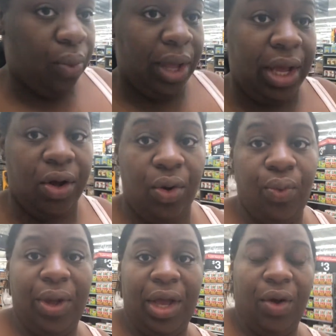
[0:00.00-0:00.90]
Well,
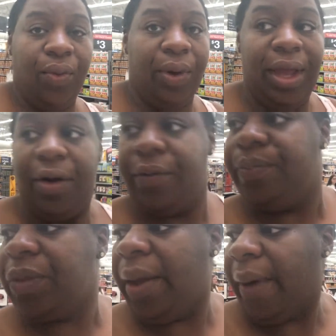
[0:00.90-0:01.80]
well, well.
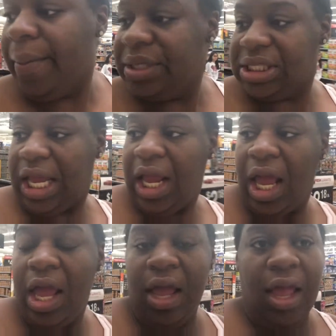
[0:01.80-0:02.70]
Your mama say
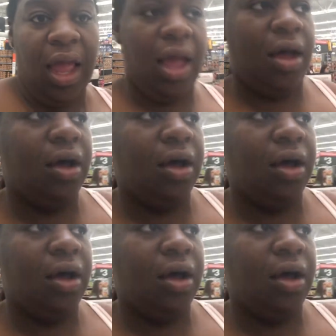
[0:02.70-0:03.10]
at